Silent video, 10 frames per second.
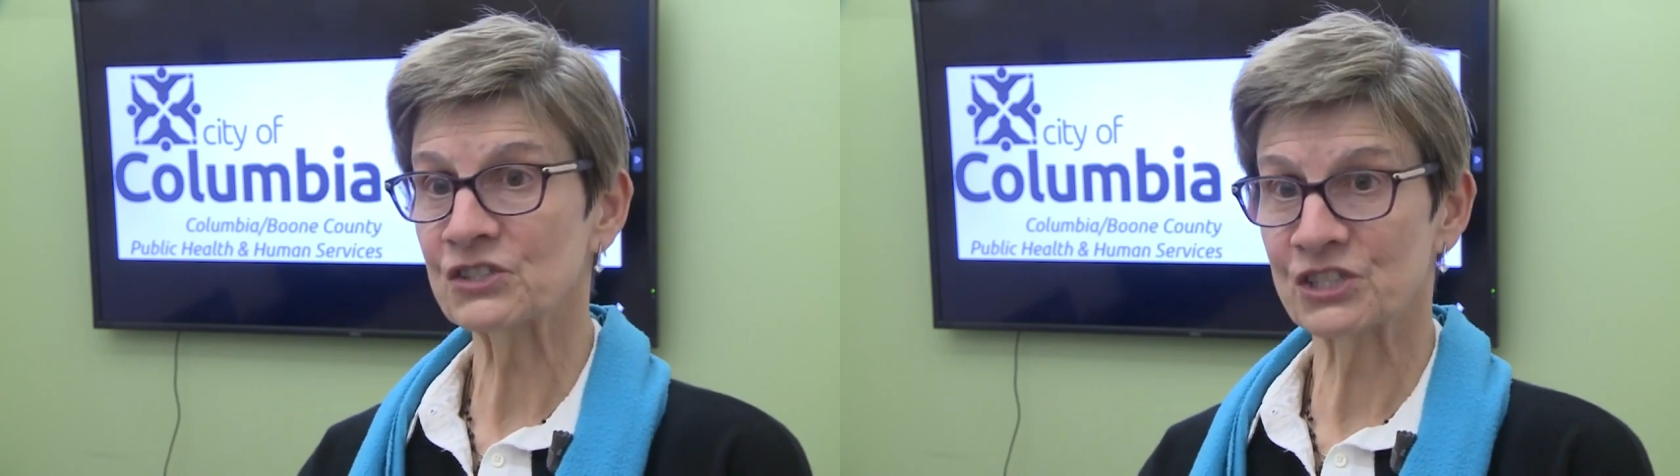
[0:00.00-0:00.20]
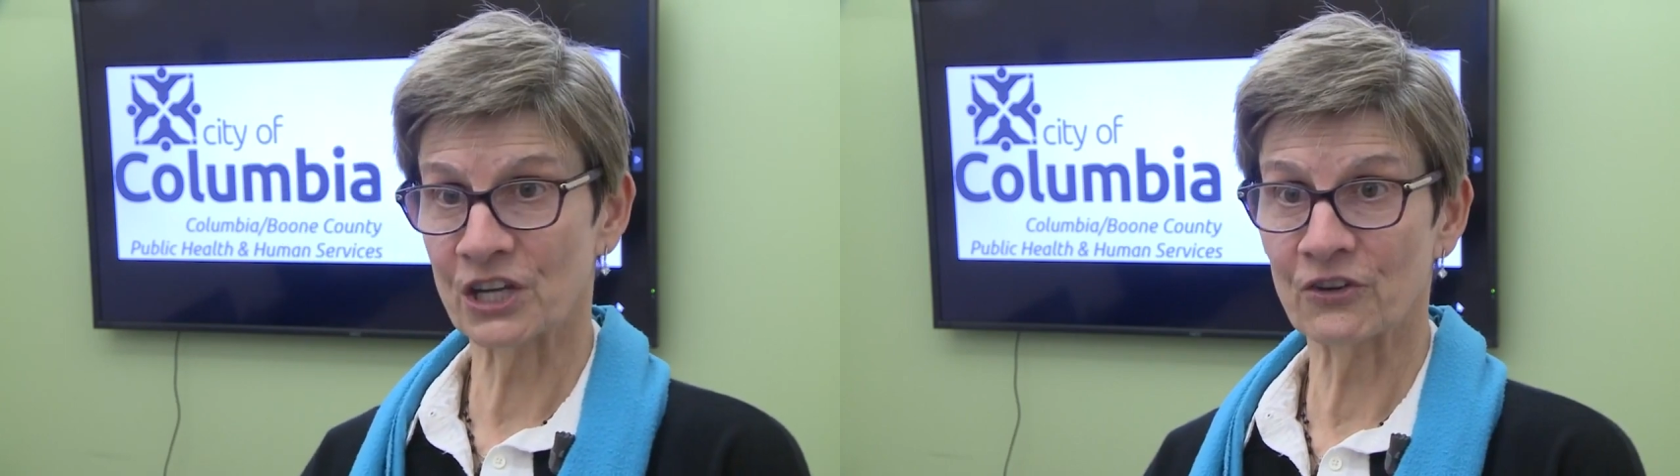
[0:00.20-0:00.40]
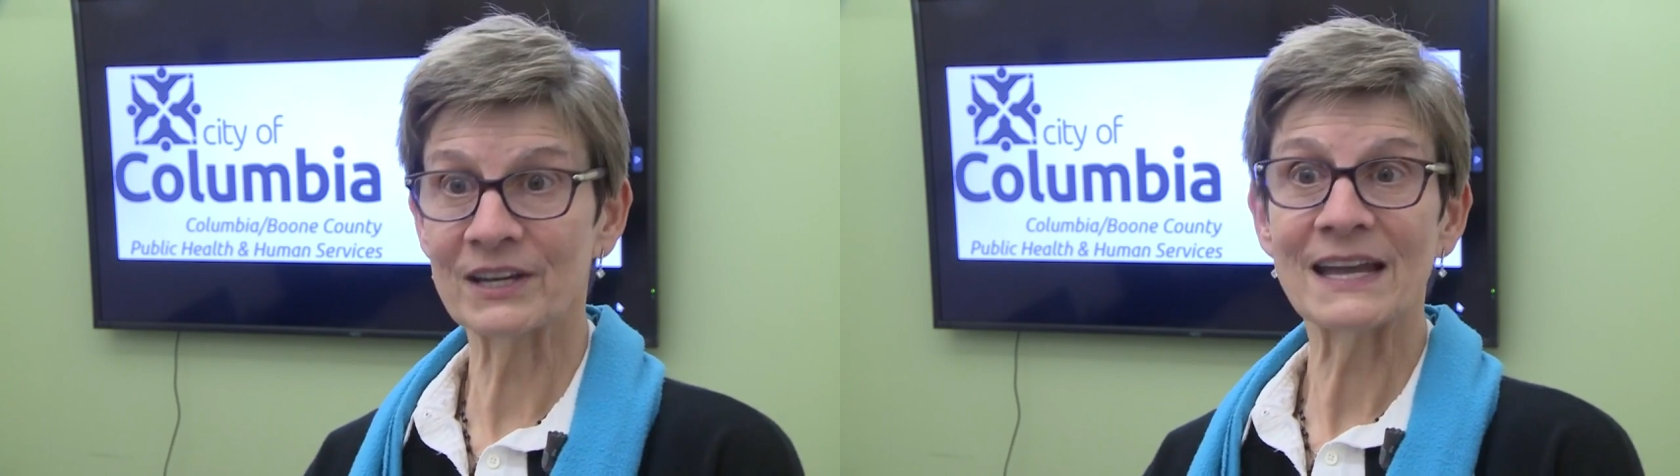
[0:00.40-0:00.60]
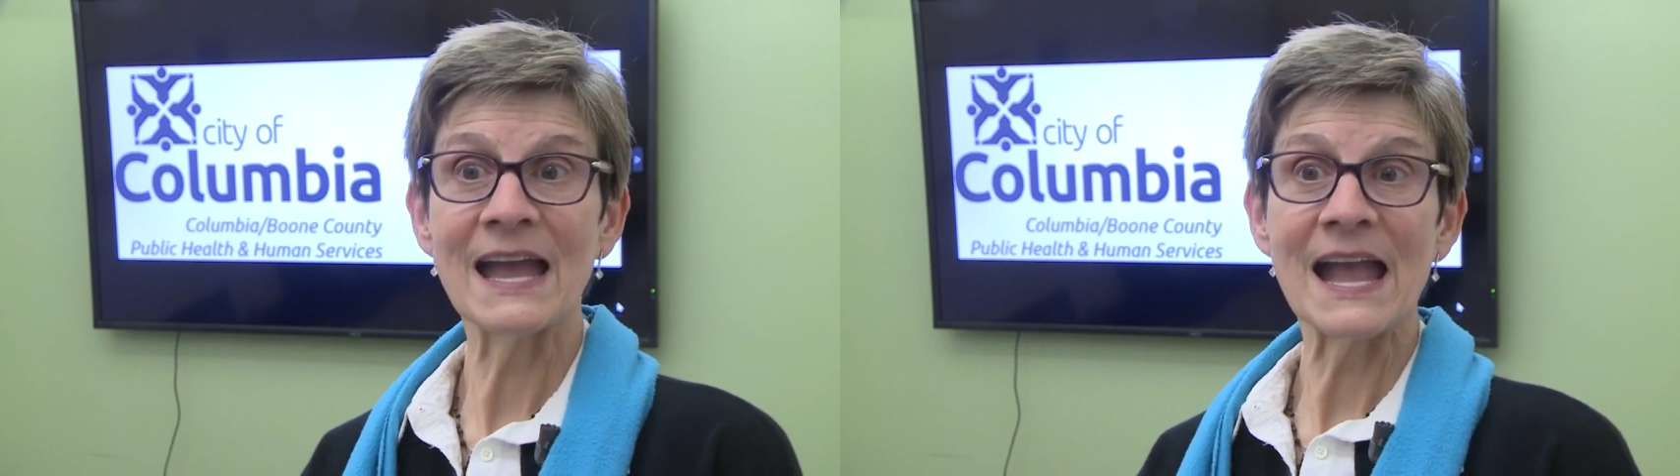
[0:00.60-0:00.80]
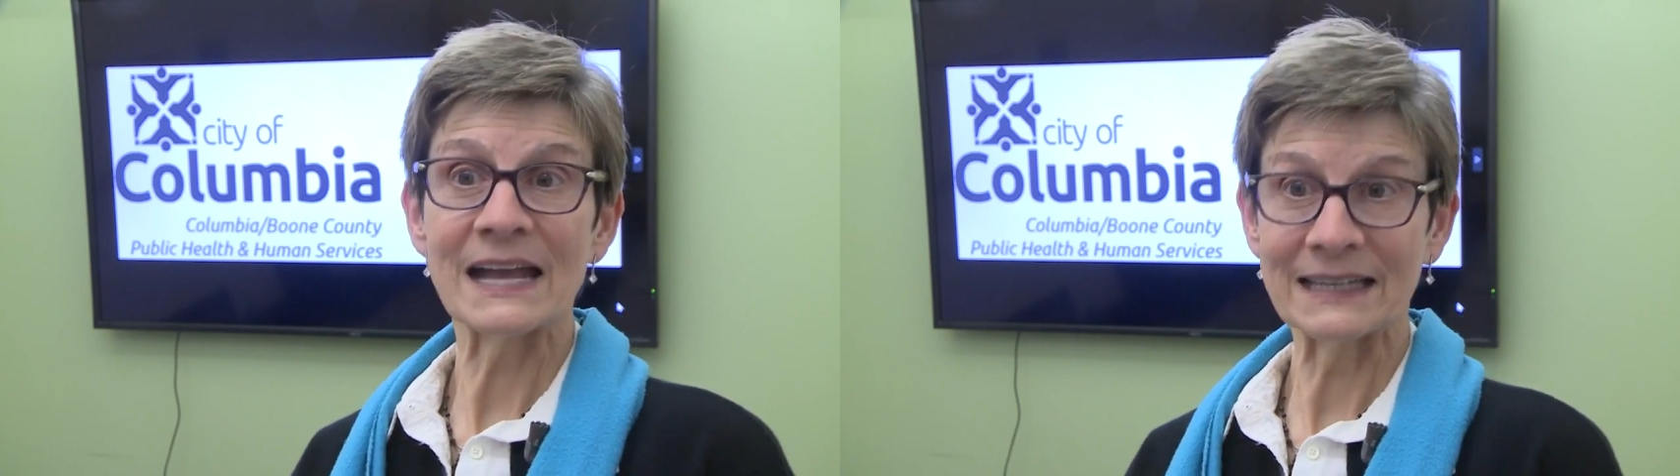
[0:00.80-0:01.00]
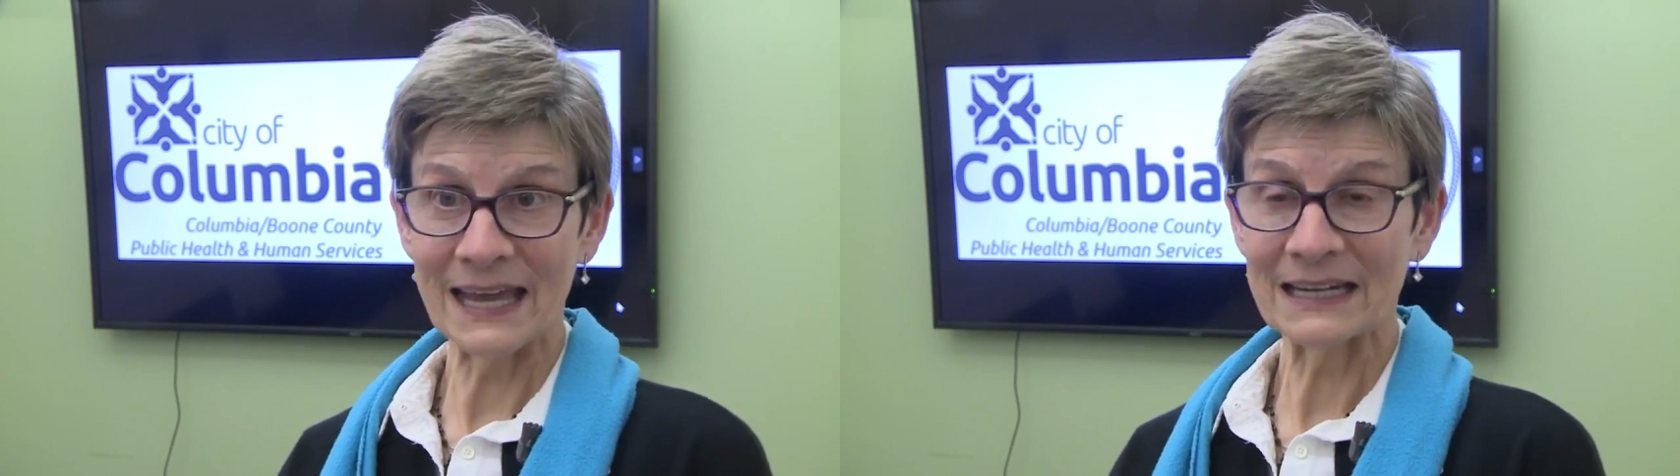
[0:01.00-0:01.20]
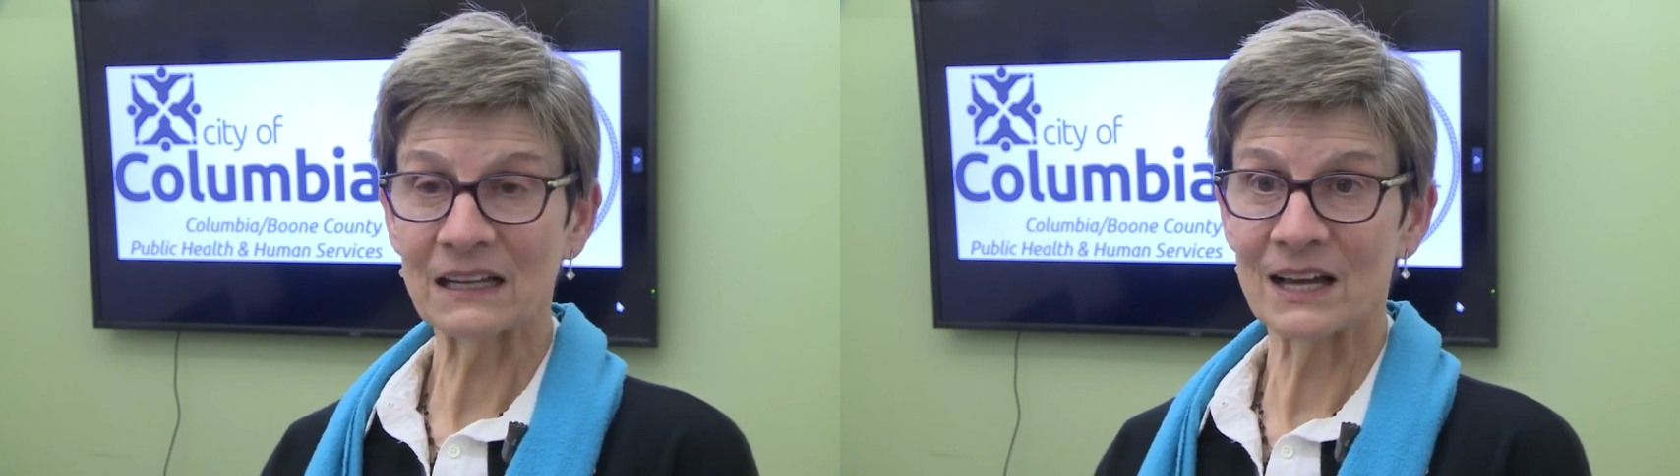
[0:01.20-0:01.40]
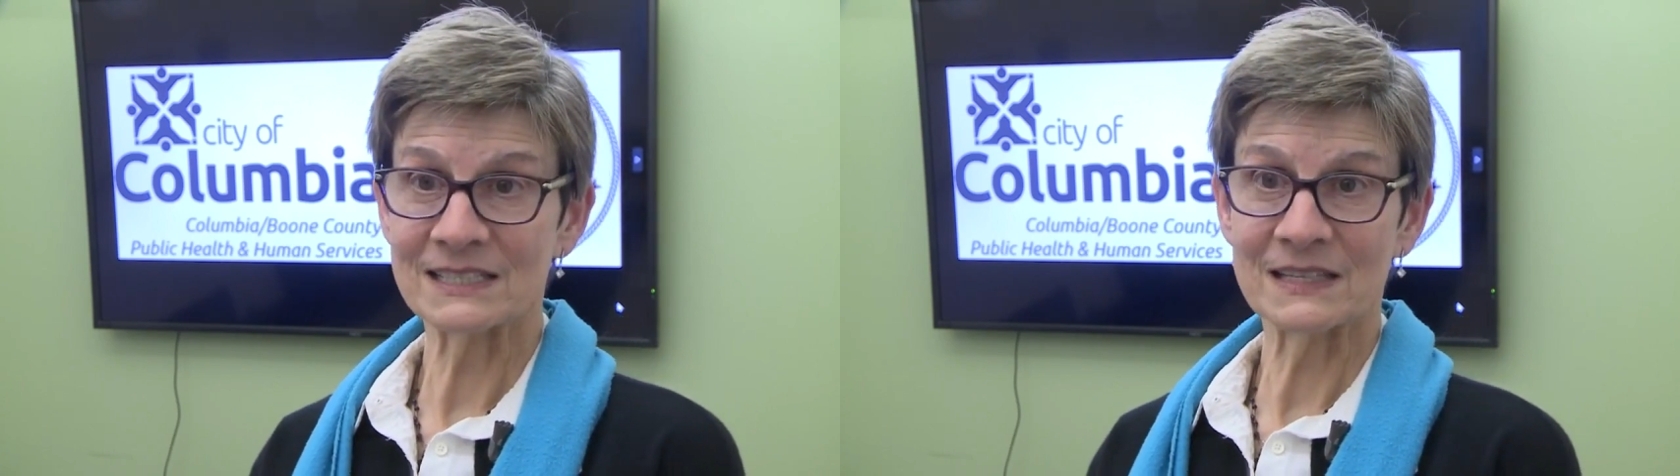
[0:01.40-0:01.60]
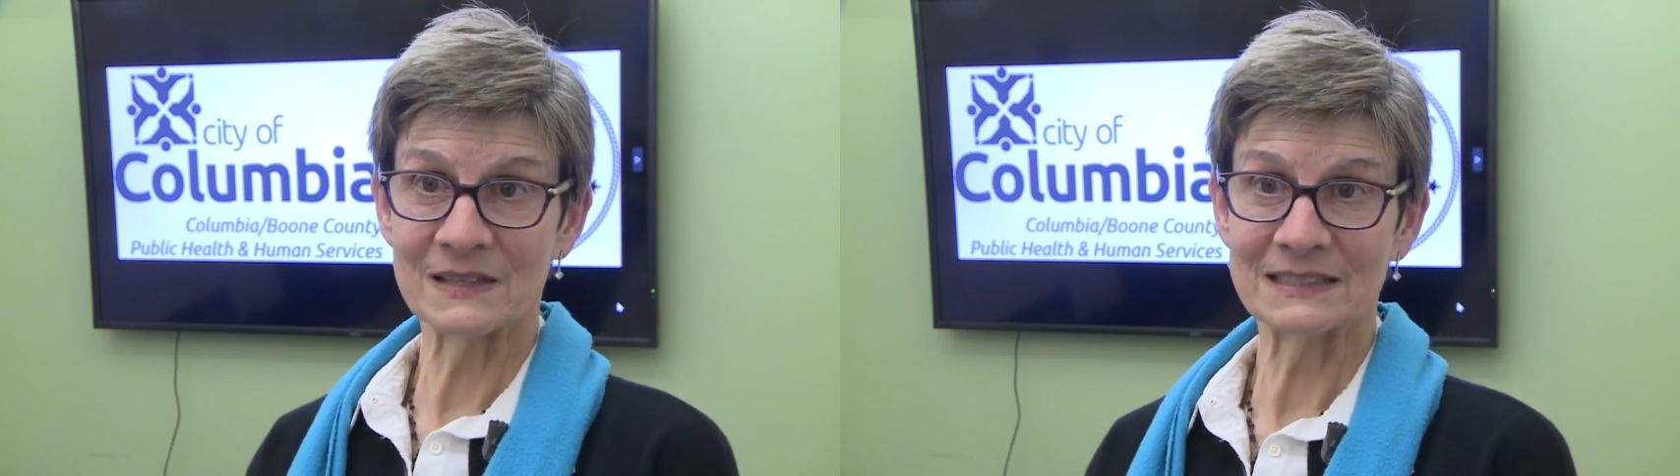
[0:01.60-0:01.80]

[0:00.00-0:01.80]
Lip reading: sharing, and analyzing the